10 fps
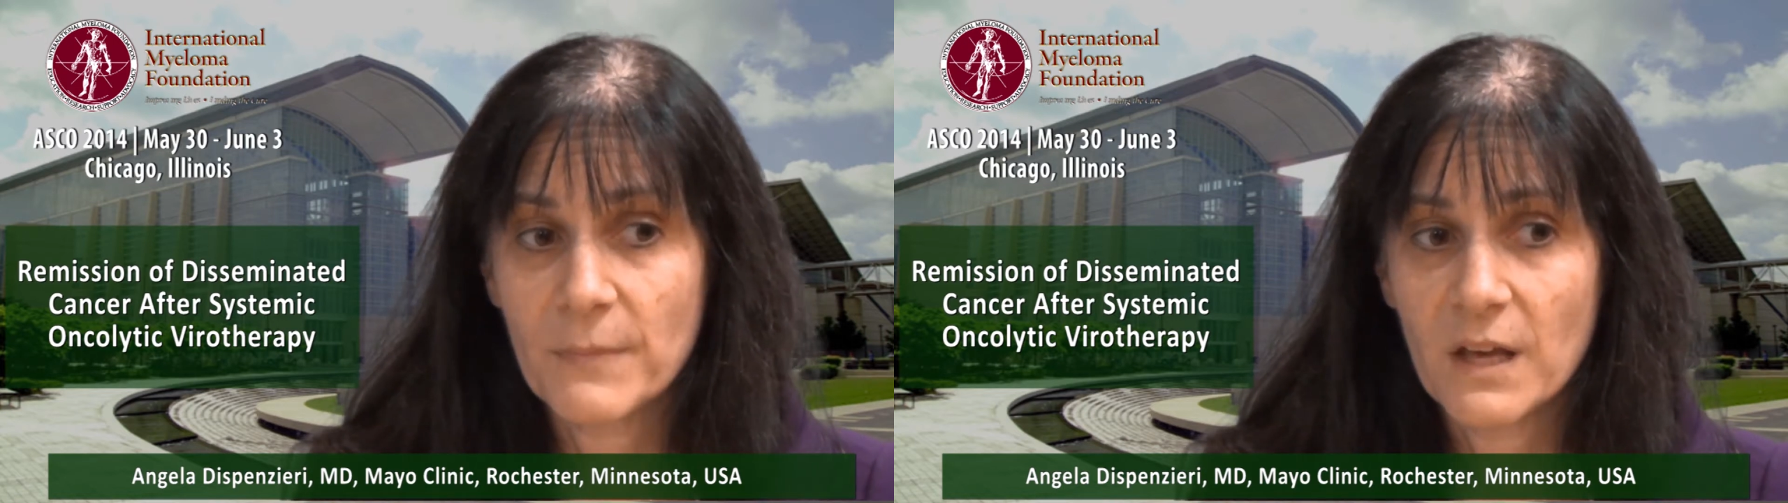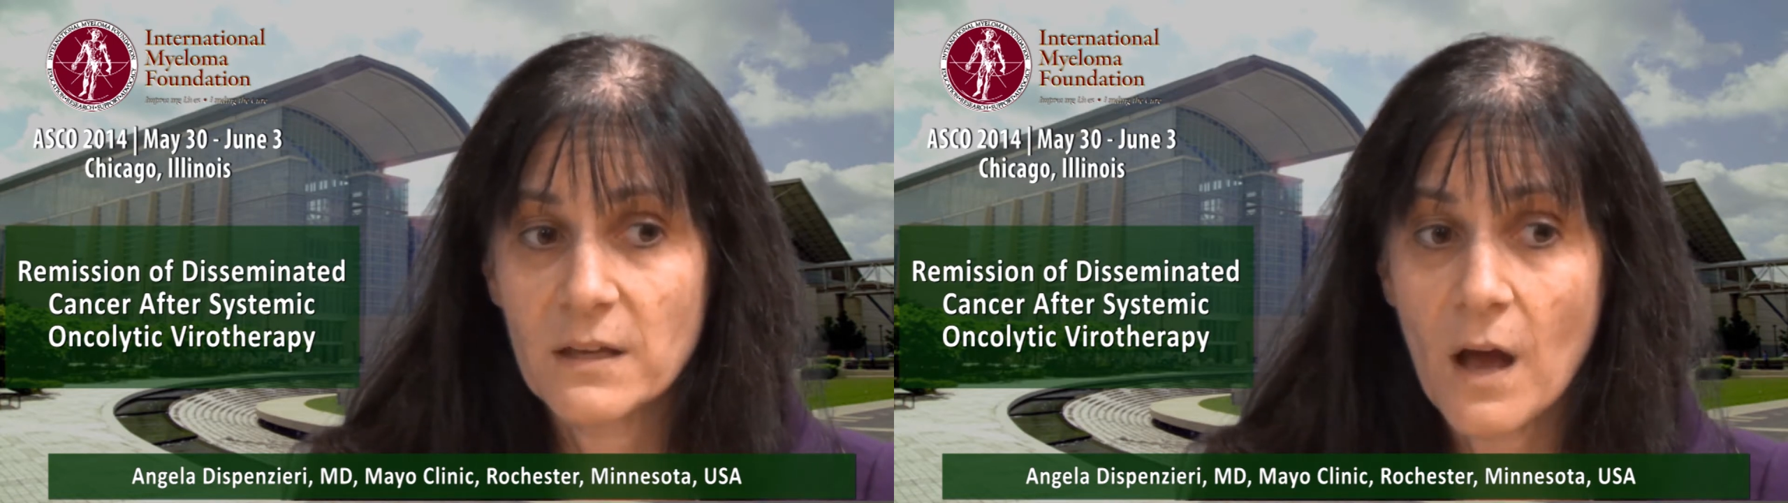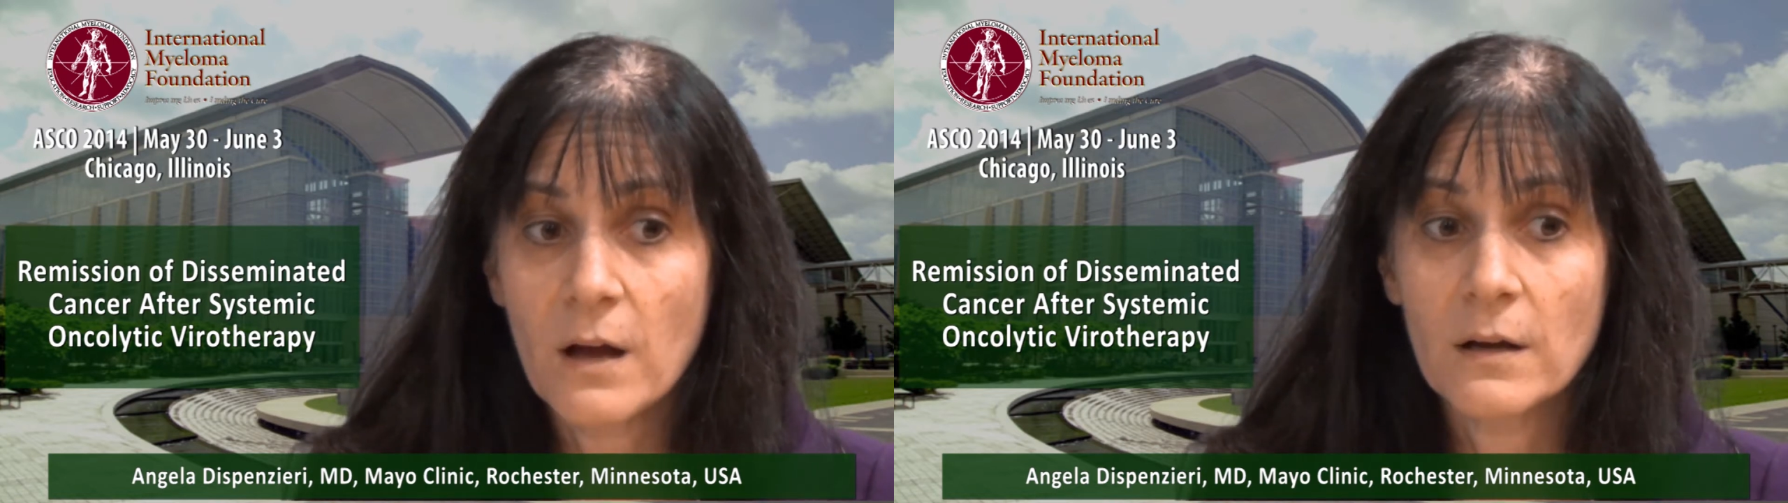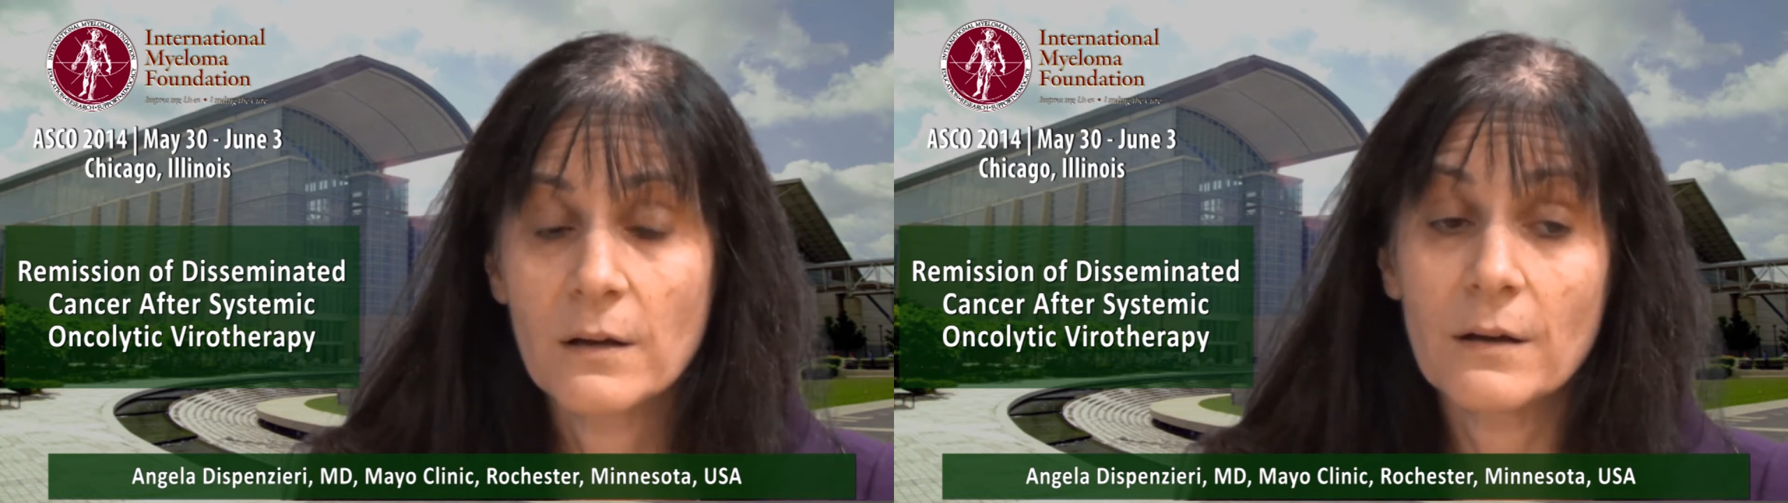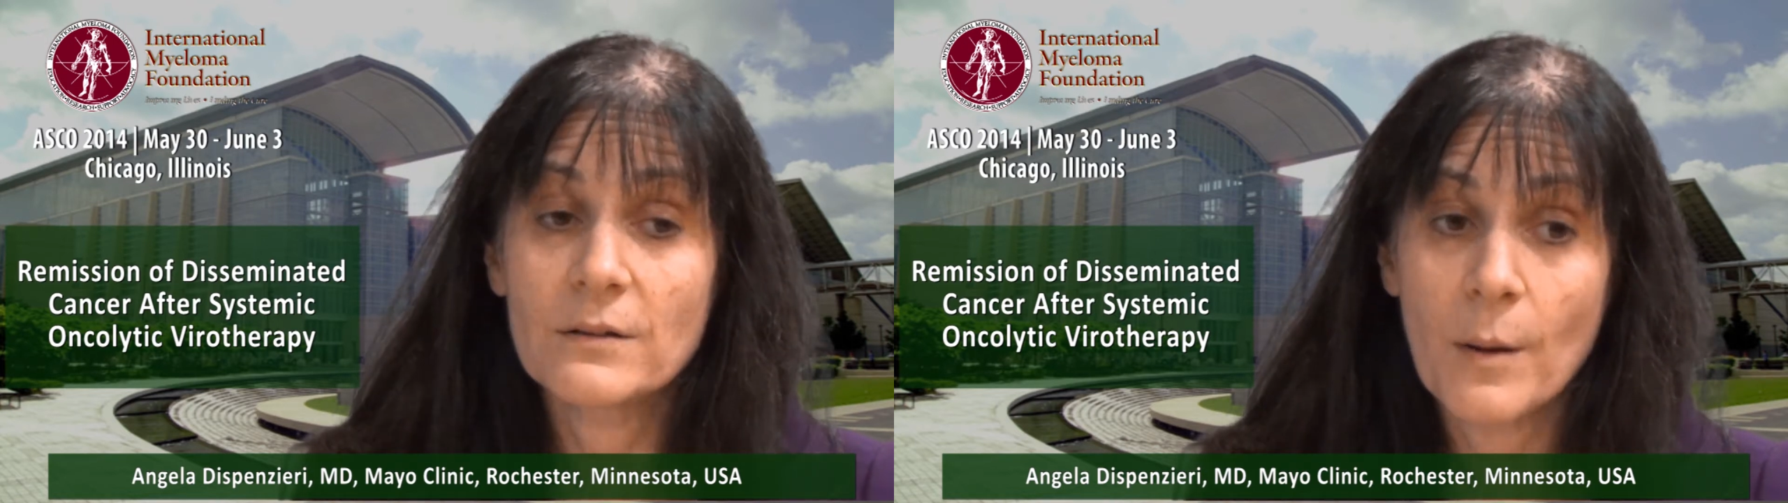a
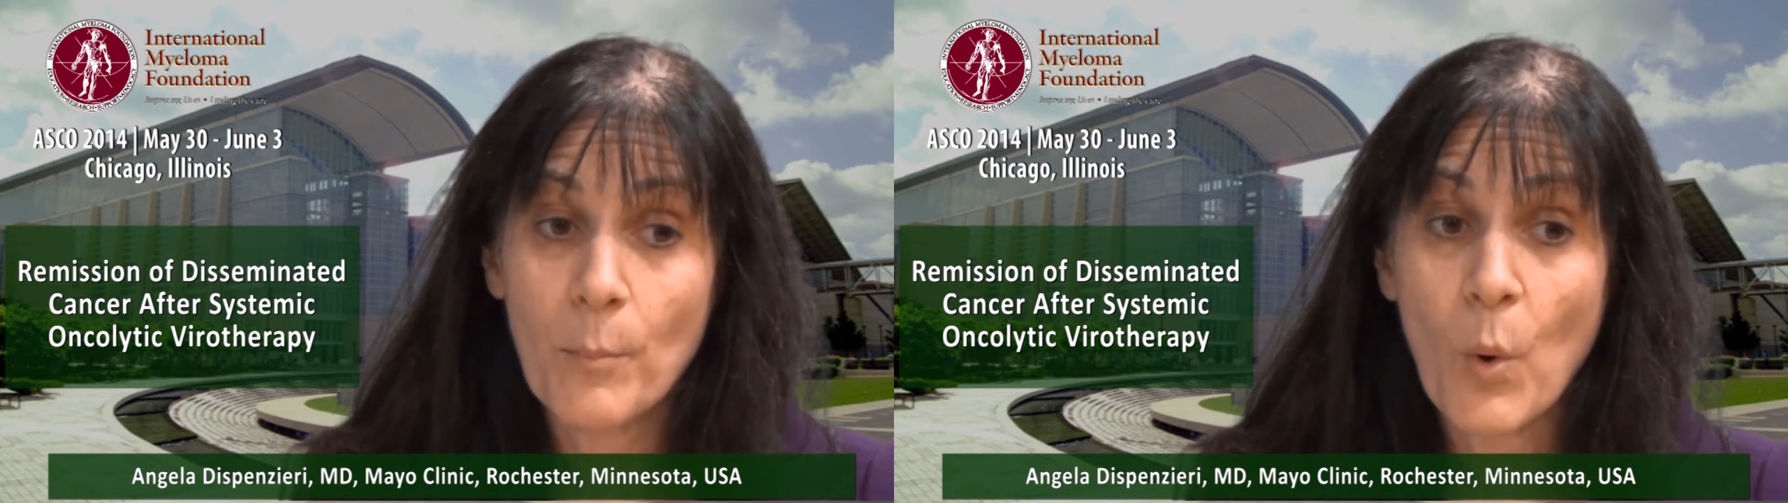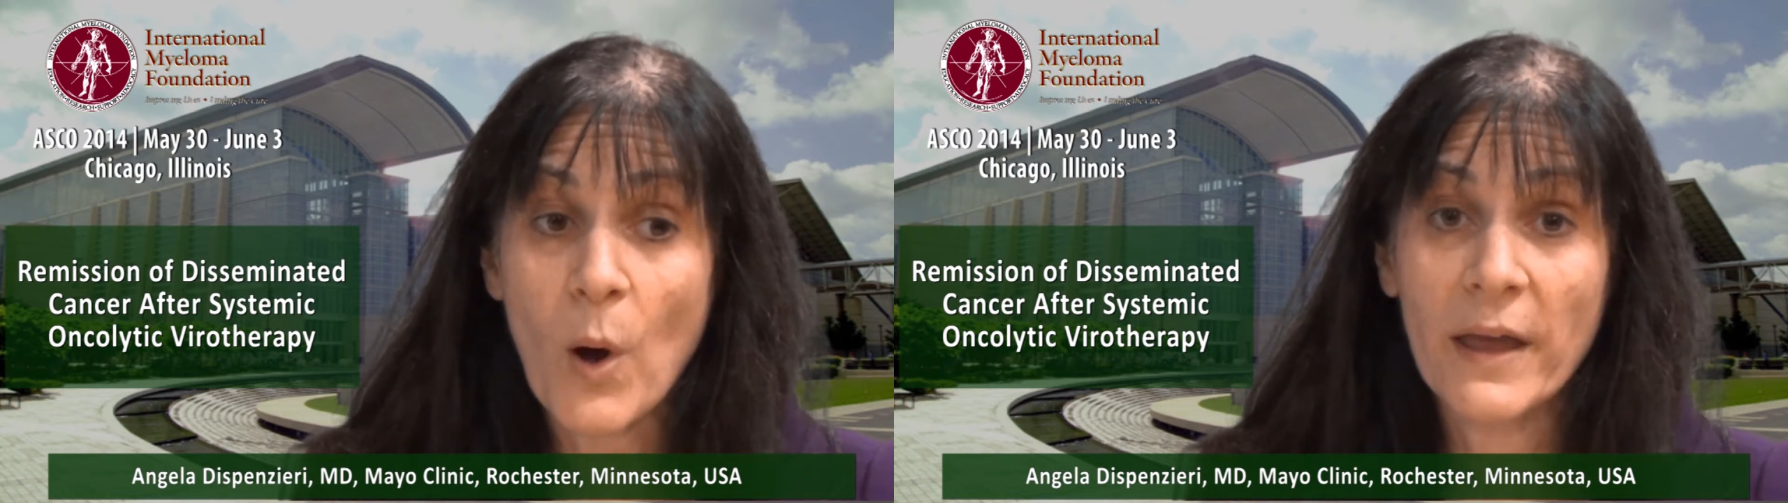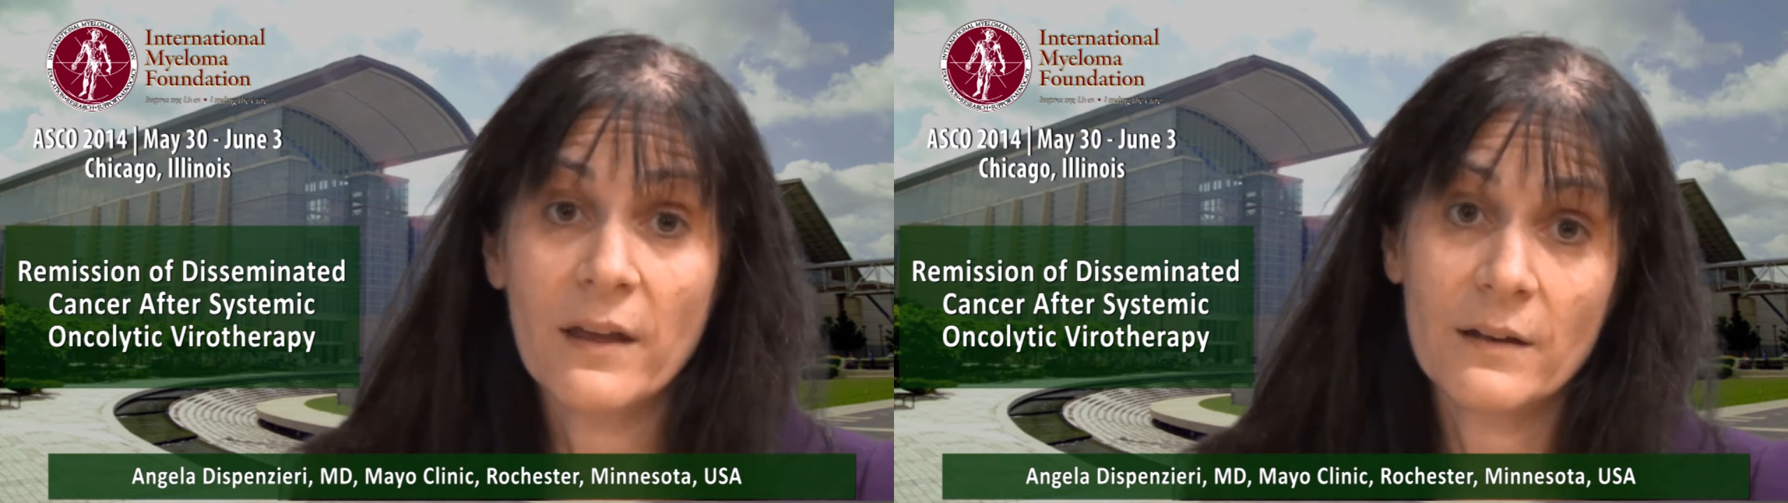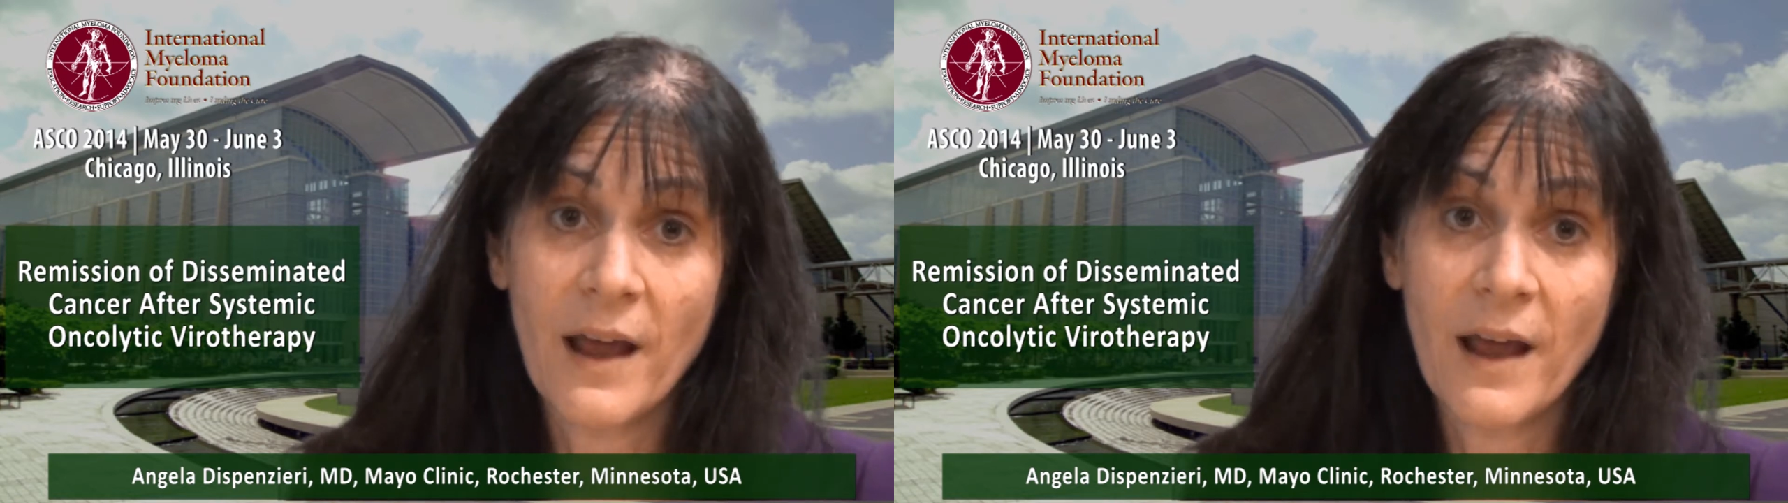young boy